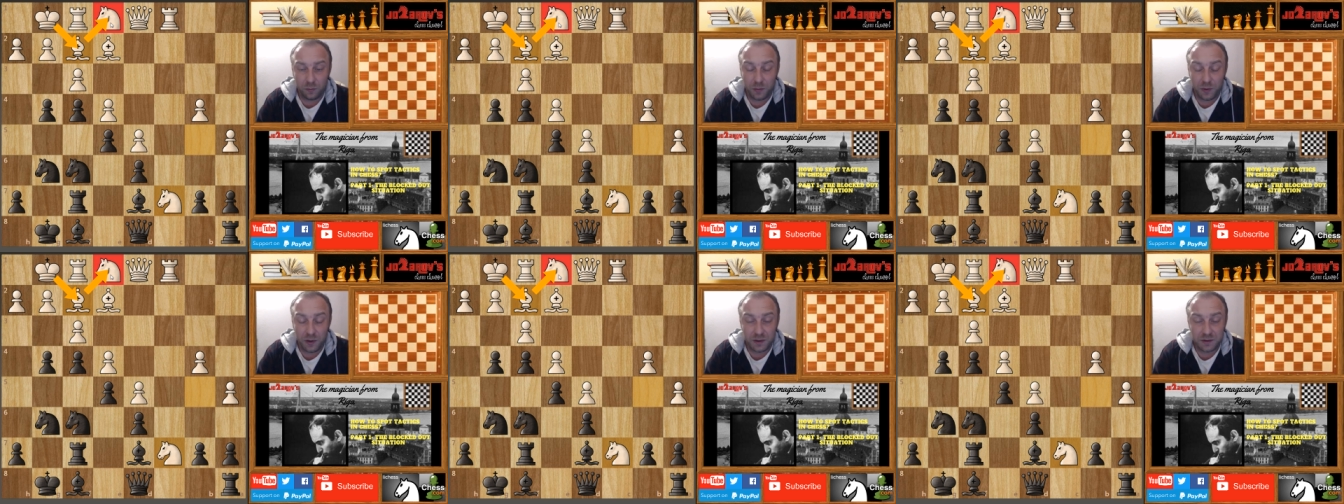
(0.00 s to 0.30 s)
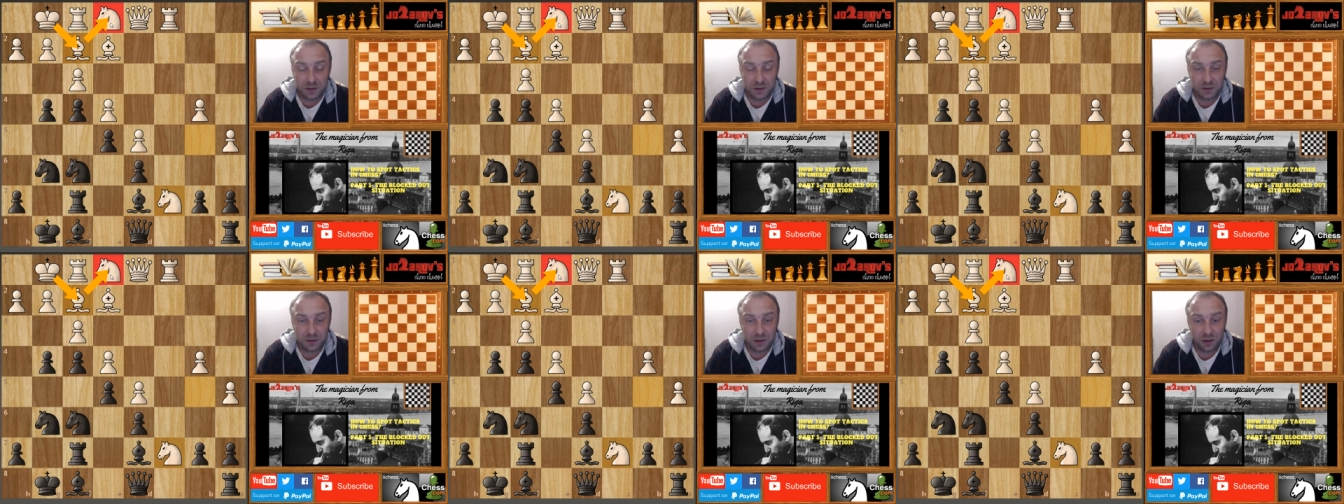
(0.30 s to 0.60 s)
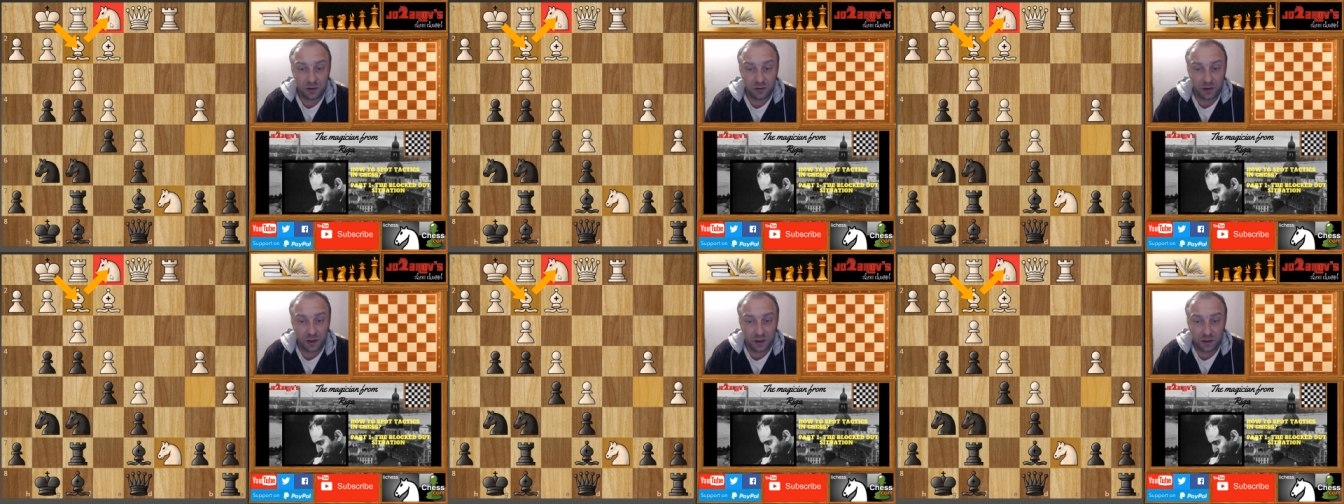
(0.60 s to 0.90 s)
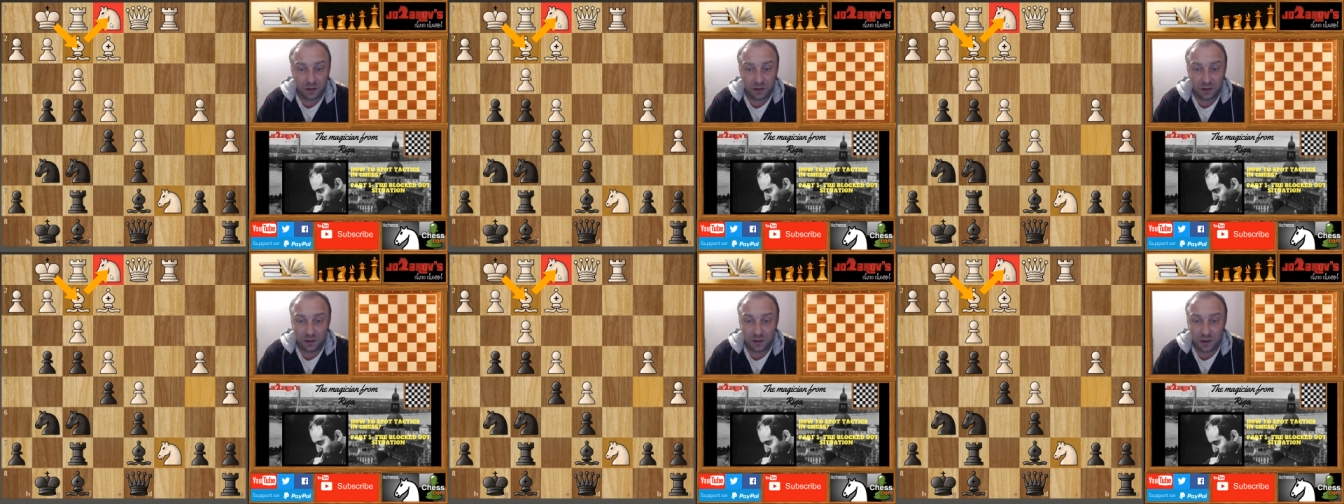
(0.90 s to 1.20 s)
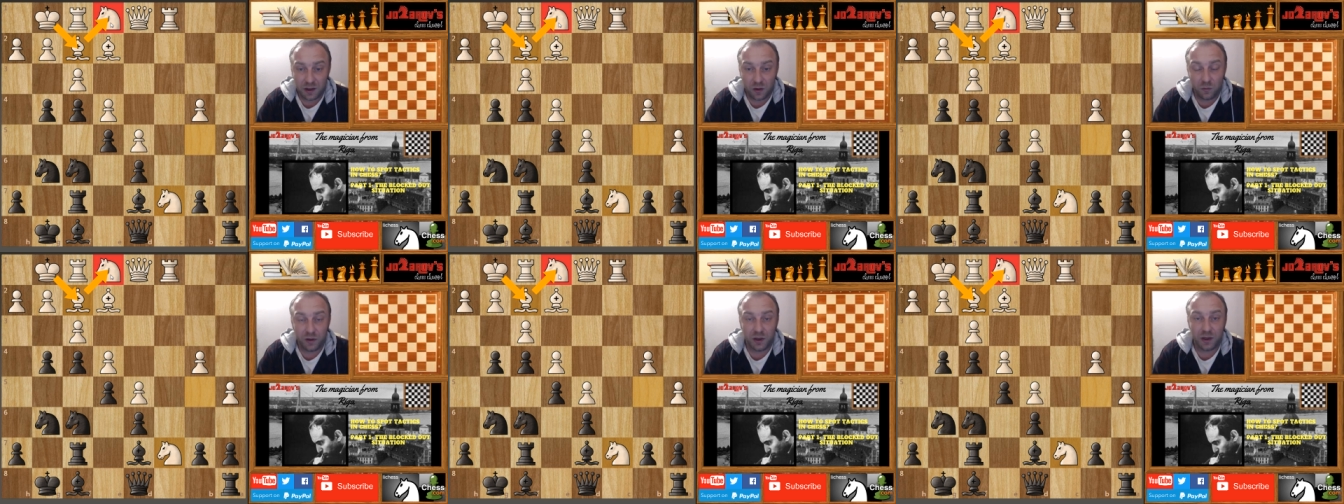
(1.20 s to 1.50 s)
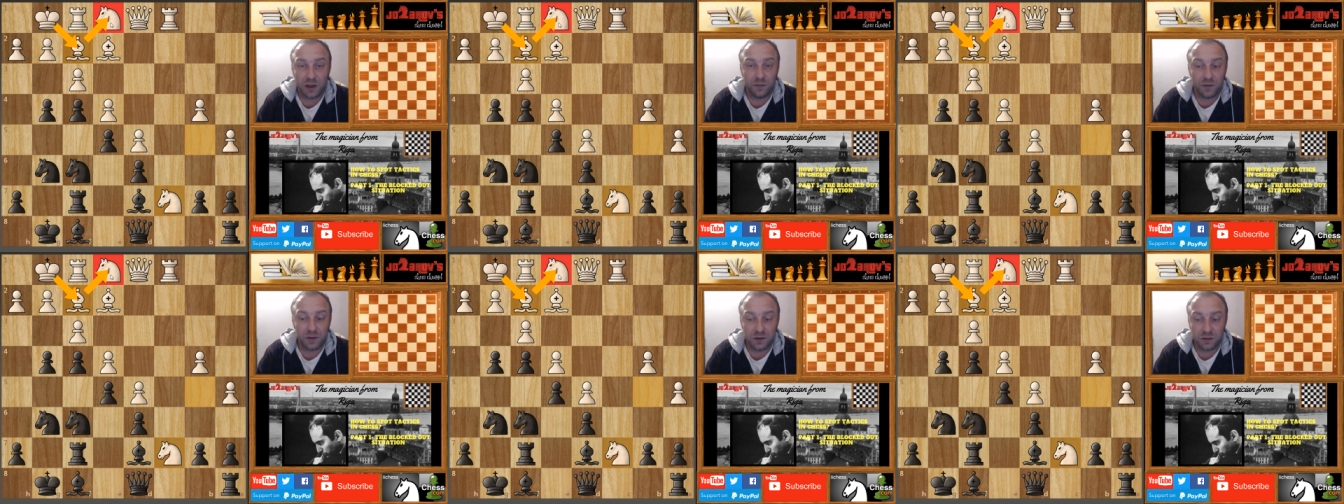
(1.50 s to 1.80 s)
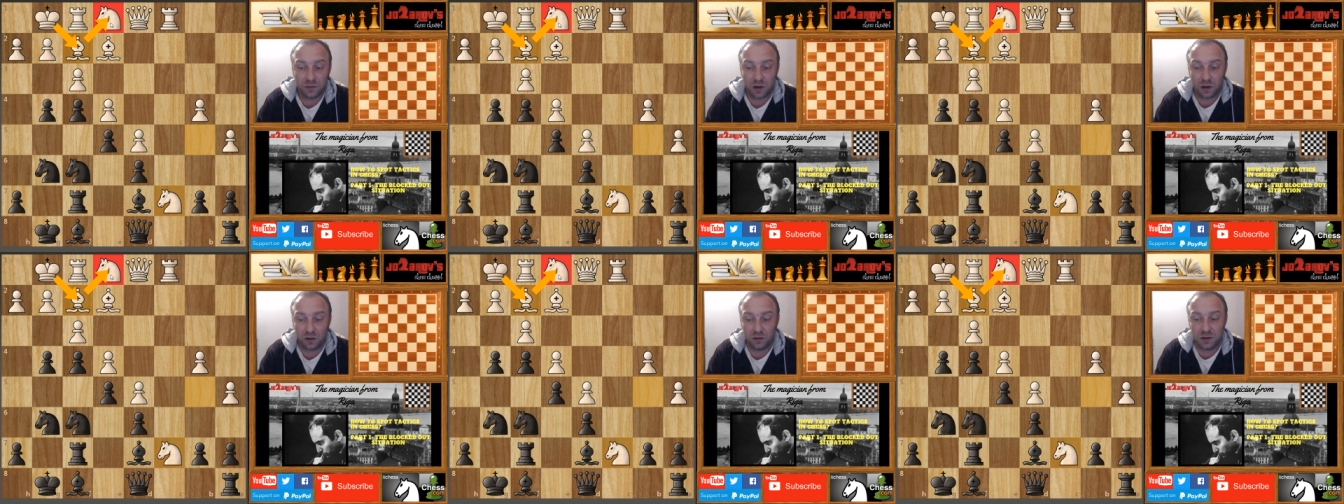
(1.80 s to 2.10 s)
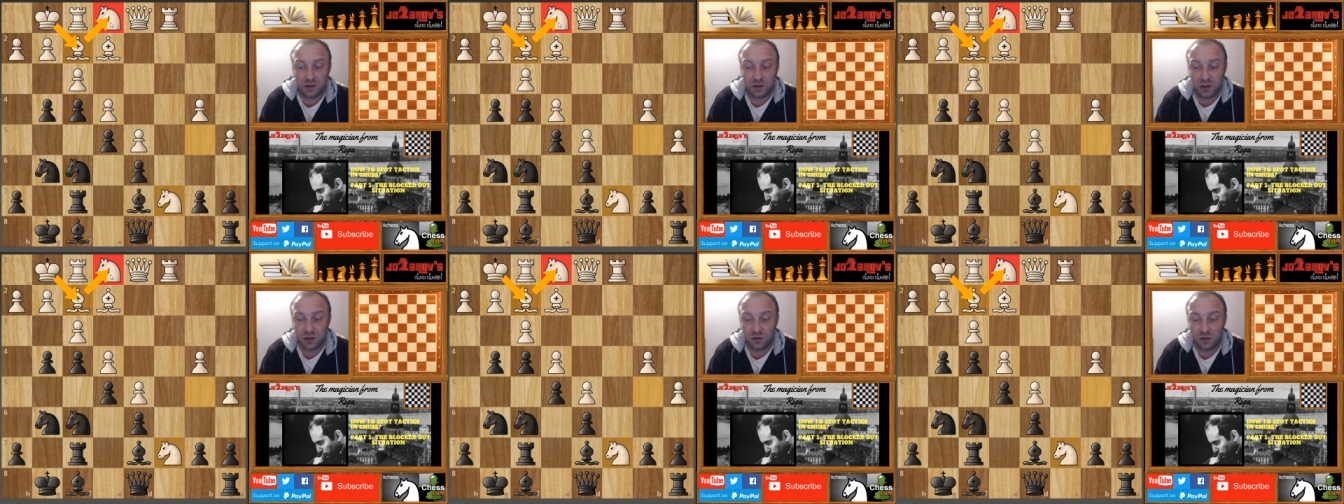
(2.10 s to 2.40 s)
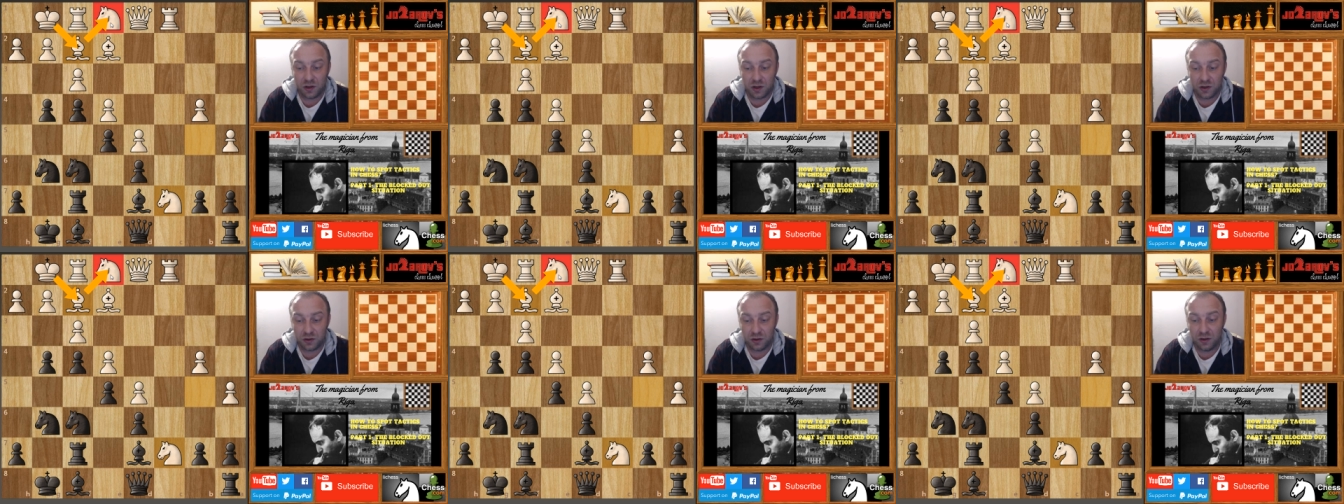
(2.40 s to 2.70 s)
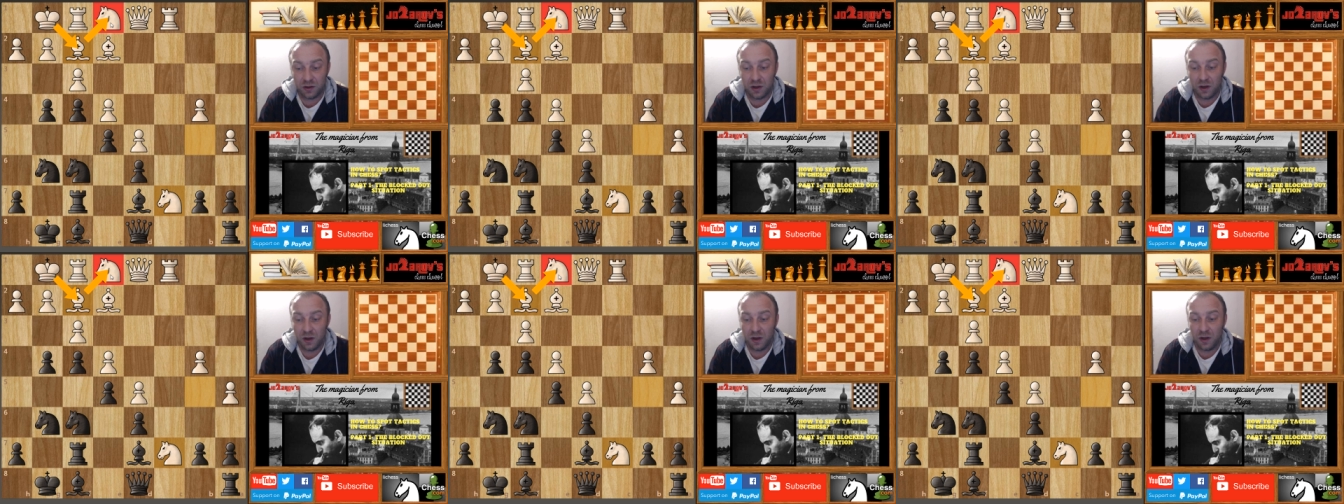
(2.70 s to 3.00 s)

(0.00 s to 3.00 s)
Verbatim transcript: pieces here and now we have this crowded situation